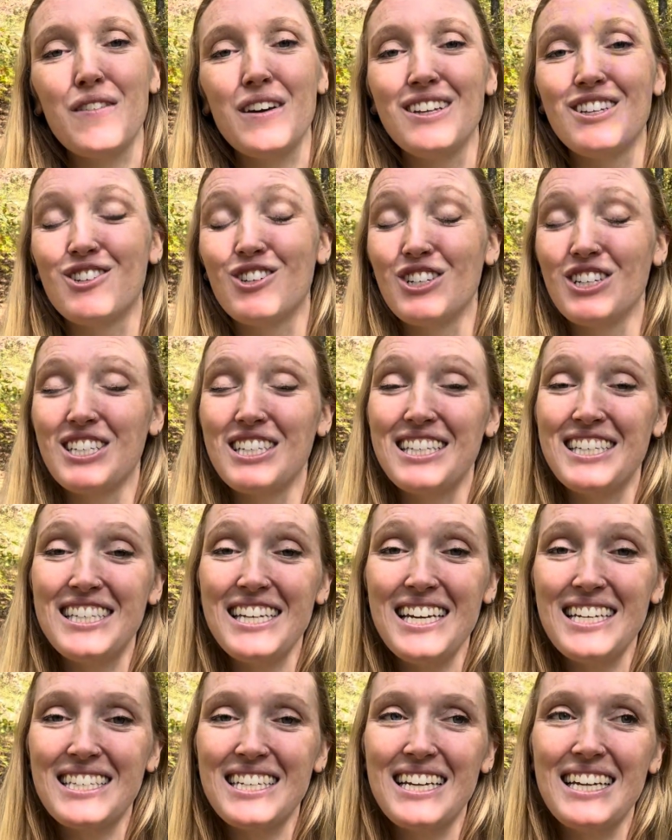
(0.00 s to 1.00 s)
It's just a
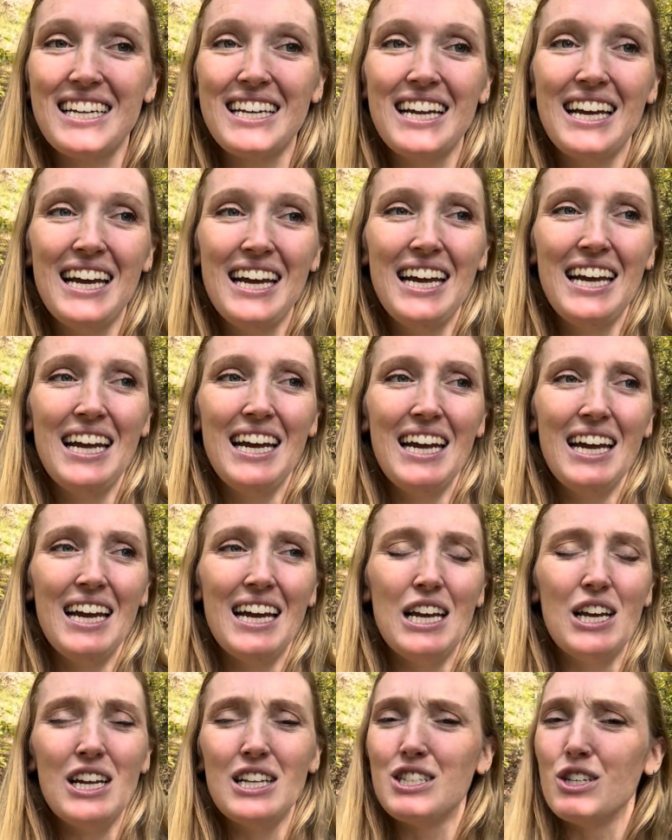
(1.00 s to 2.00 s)
season
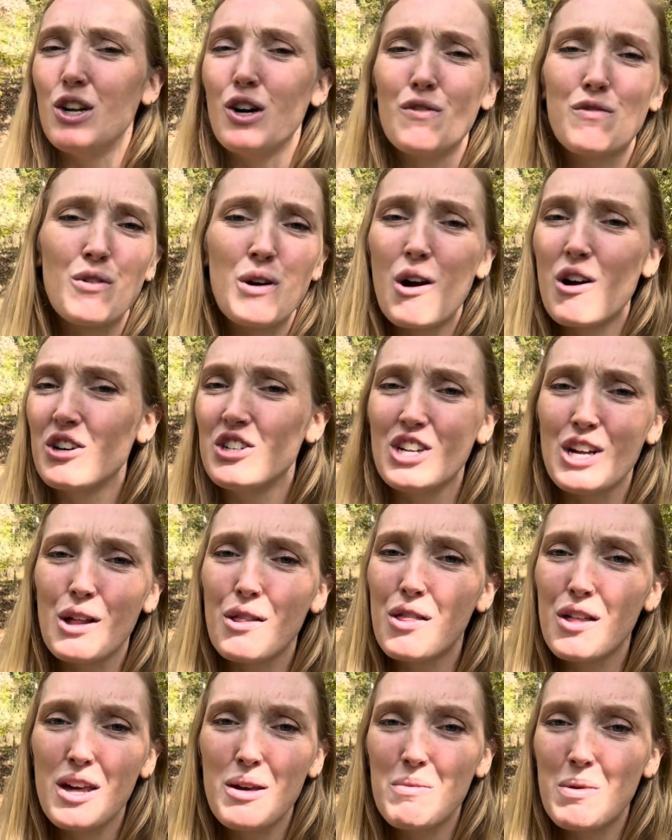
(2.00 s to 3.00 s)
and it's an overarching
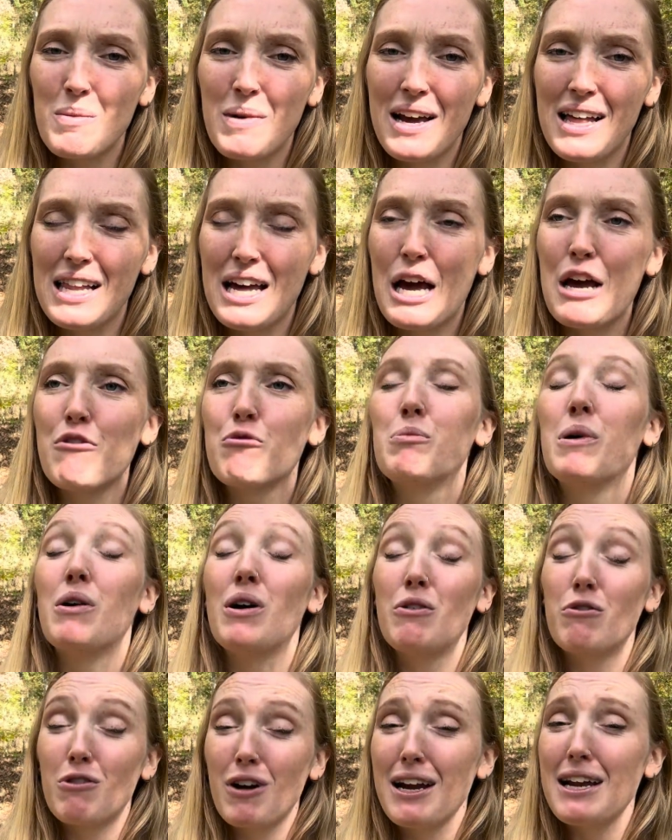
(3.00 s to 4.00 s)
theme in my life, but
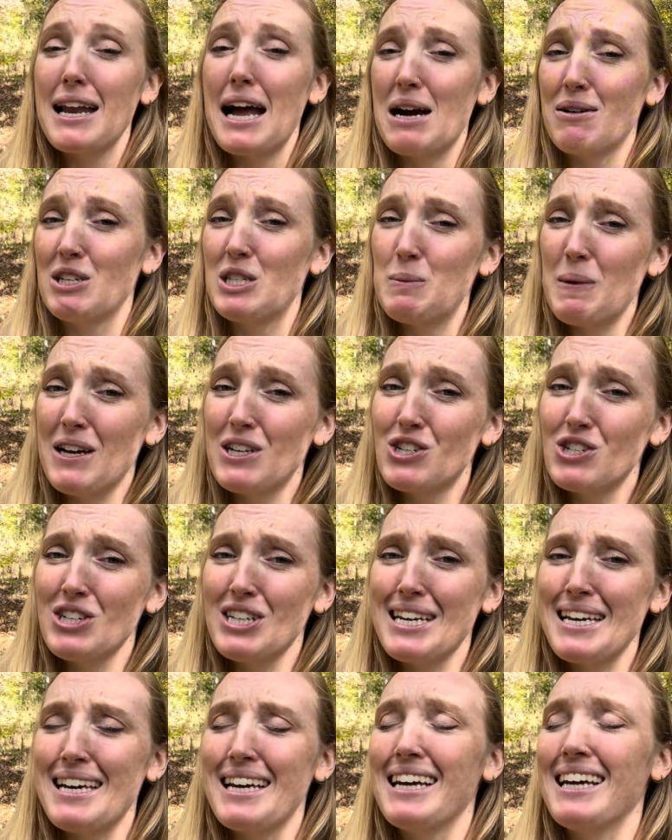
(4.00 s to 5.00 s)
right now
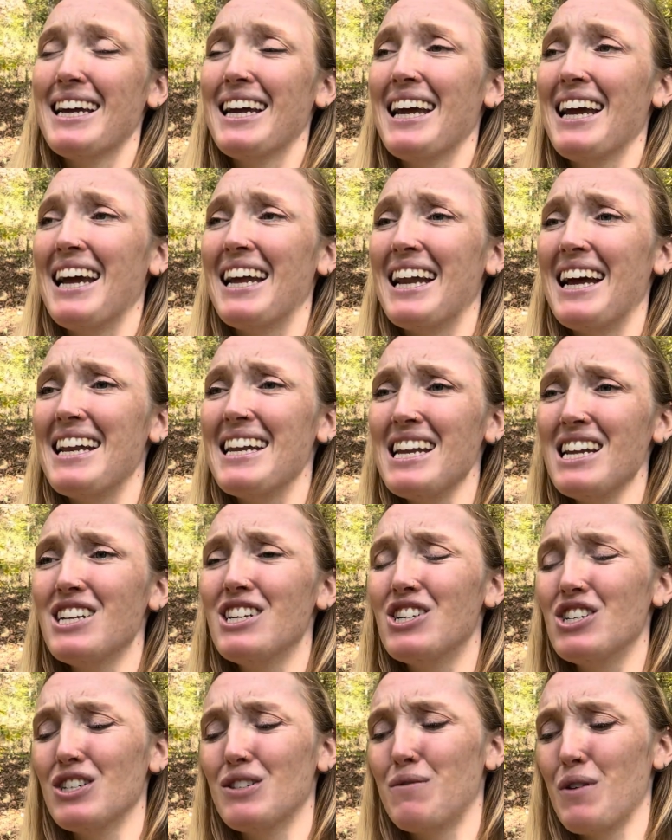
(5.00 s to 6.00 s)
especially, and I need to
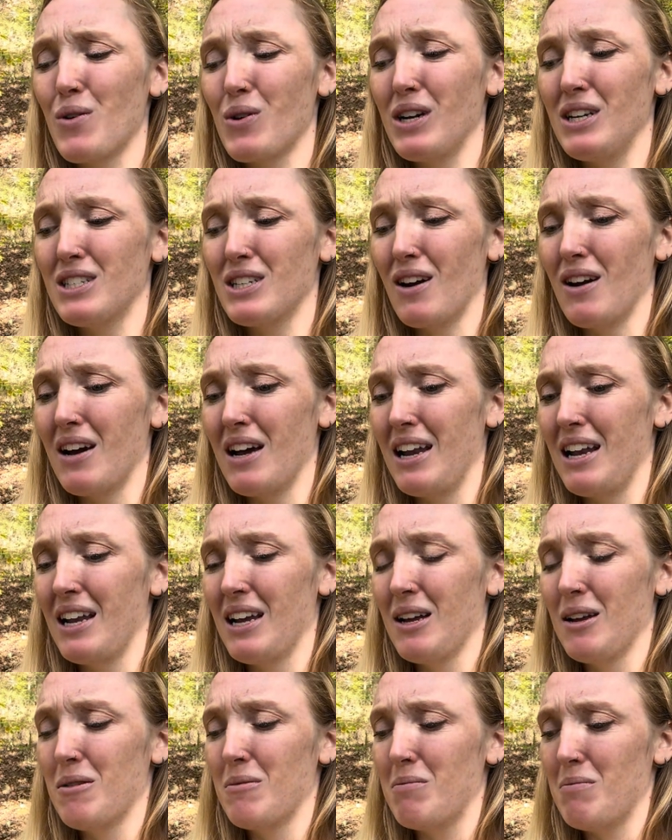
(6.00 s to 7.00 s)
just focus on
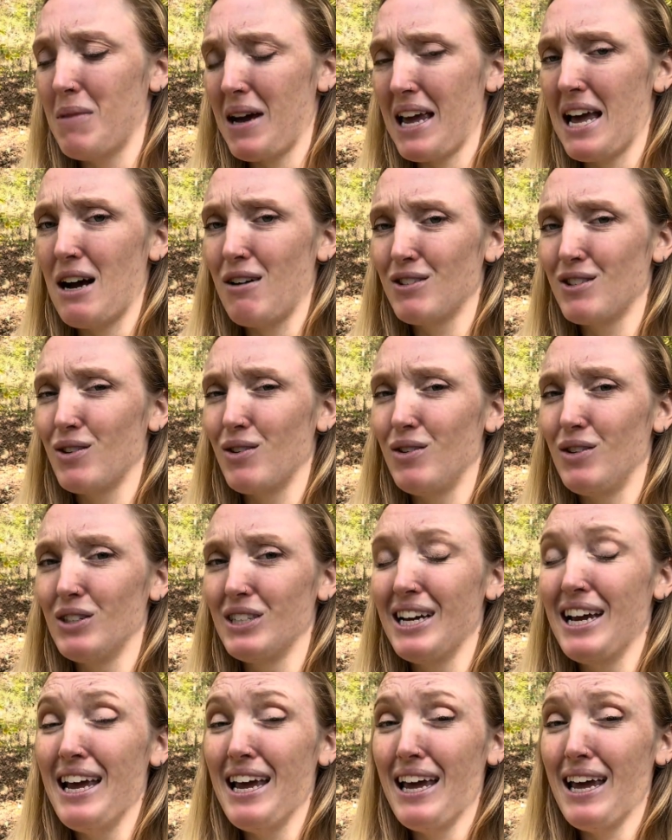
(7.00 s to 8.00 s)
my household
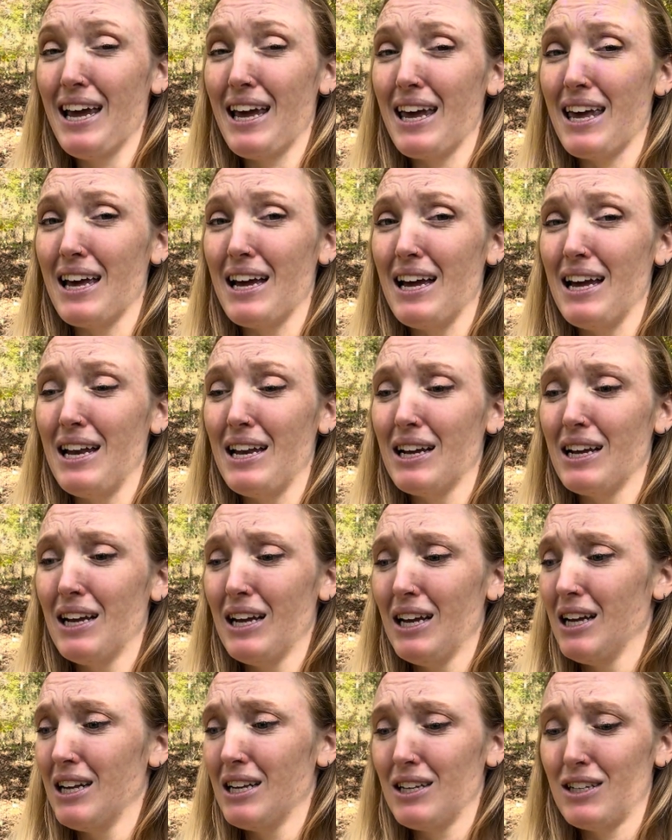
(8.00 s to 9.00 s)
and
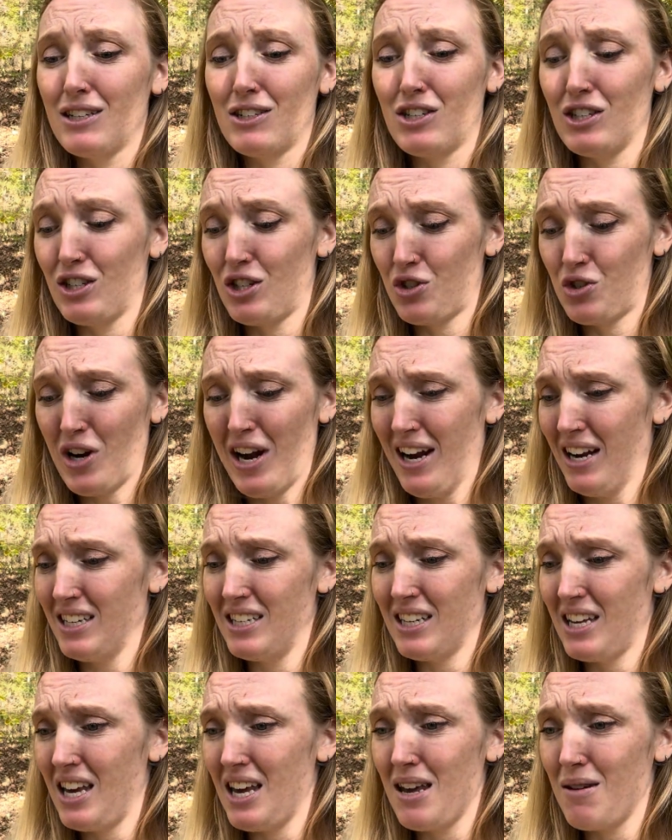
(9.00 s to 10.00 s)
just trying
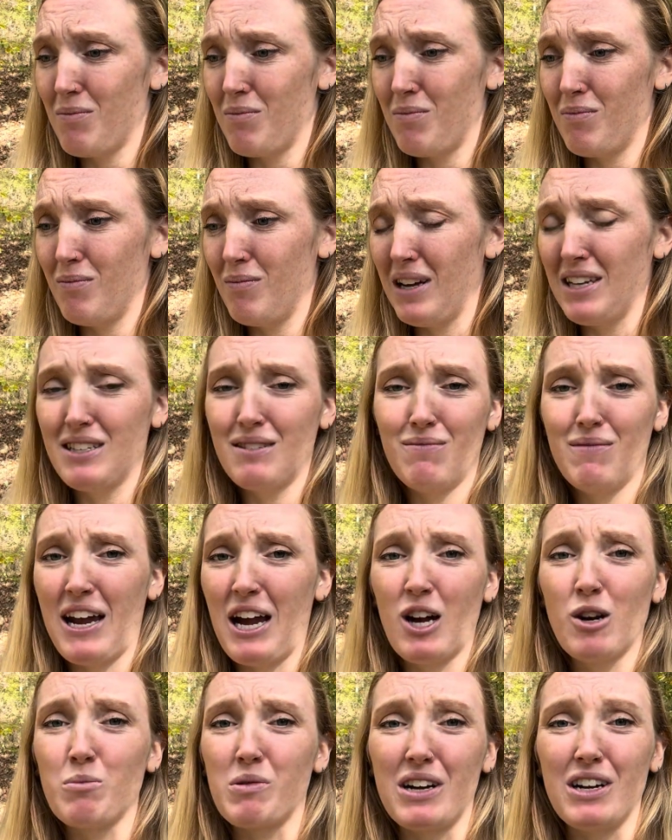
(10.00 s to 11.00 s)
to keep my
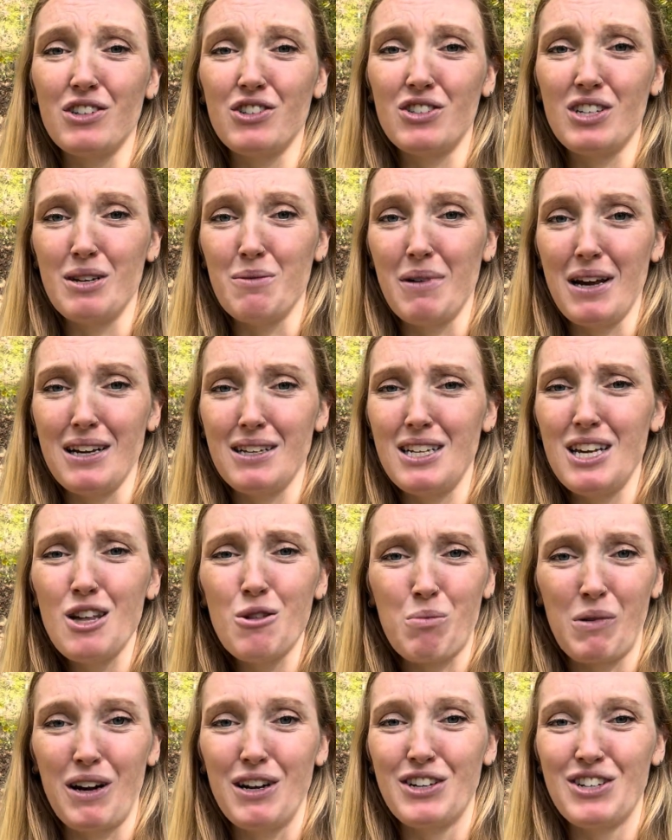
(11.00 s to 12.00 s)
hair brushed and my teeth
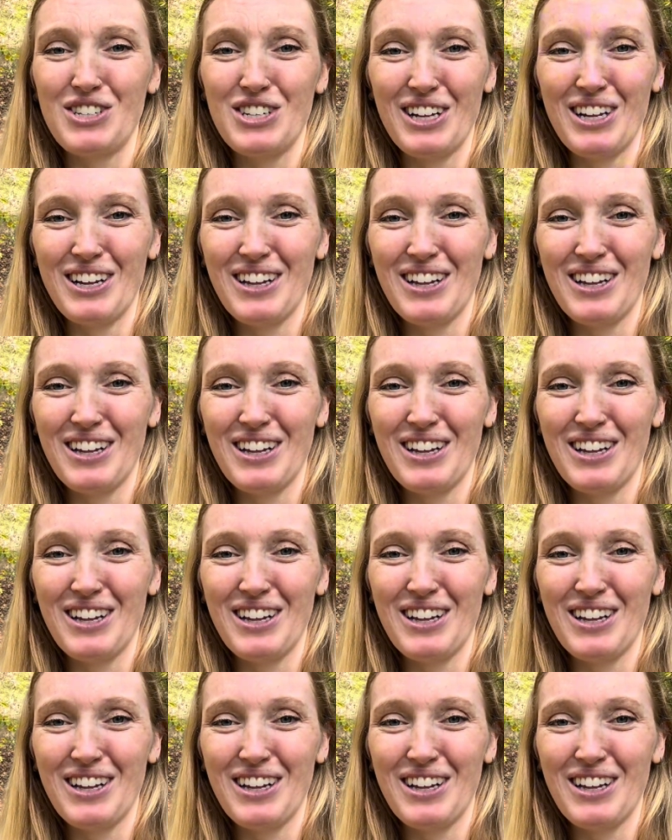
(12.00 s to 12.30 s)
brushed.